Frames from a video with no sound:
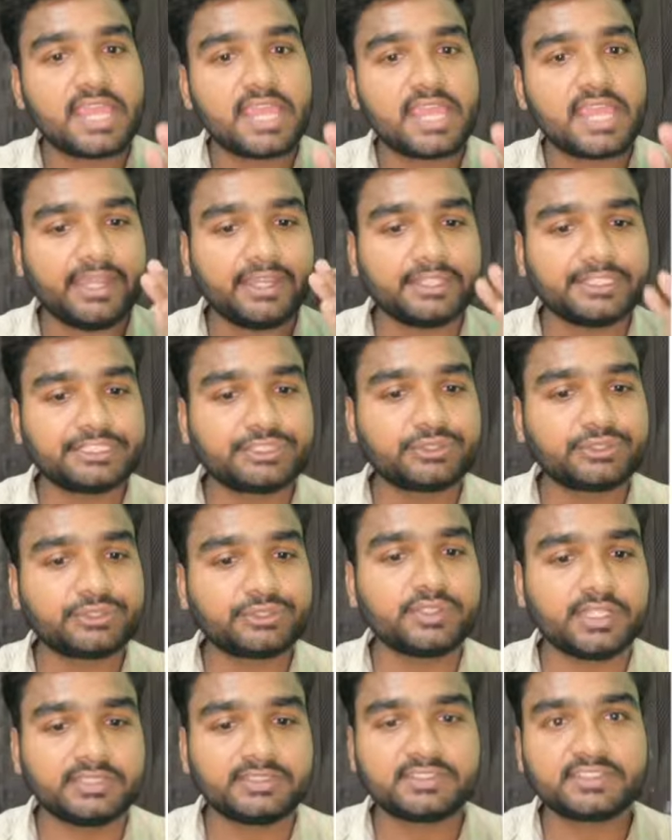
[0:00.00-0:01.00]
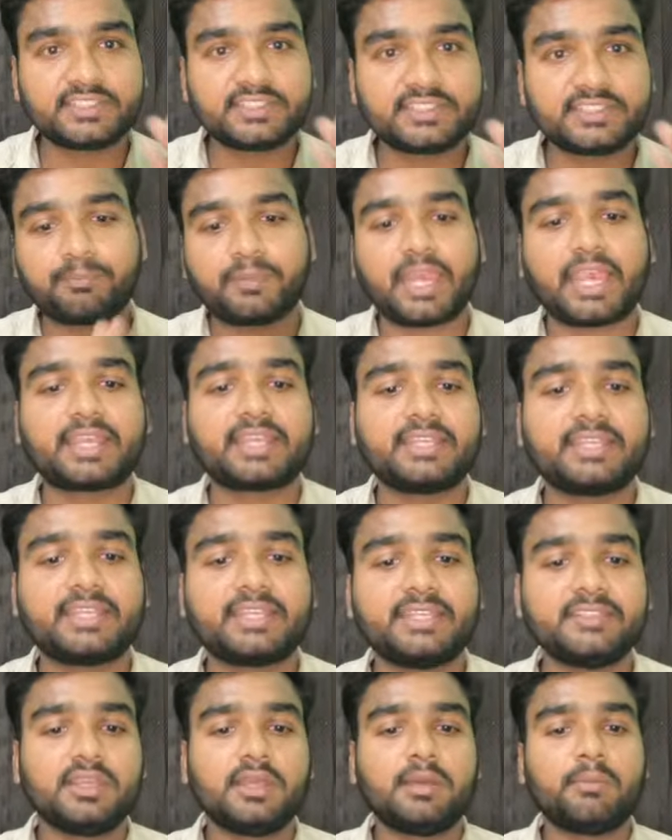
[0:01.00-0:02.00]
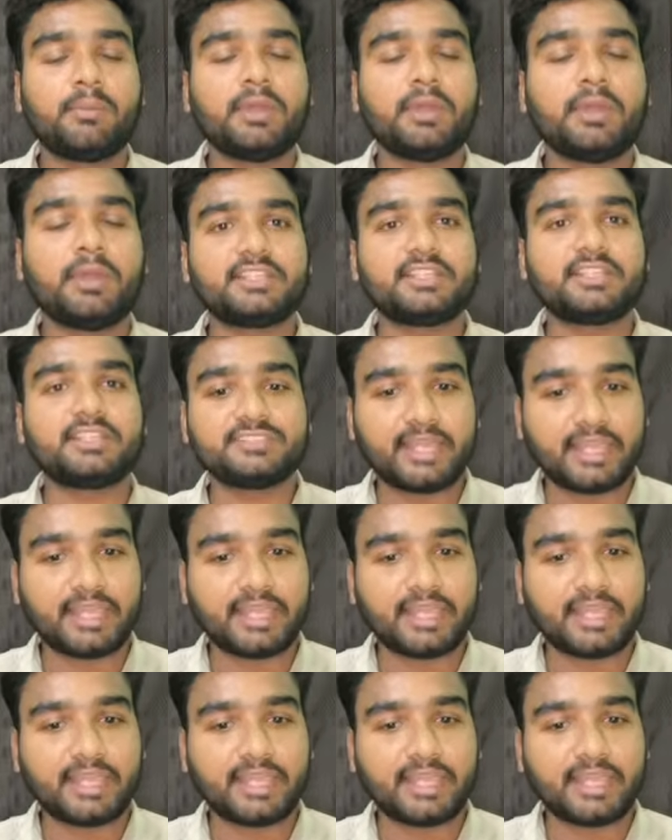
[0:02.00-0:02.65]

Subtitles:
and students can practice penetration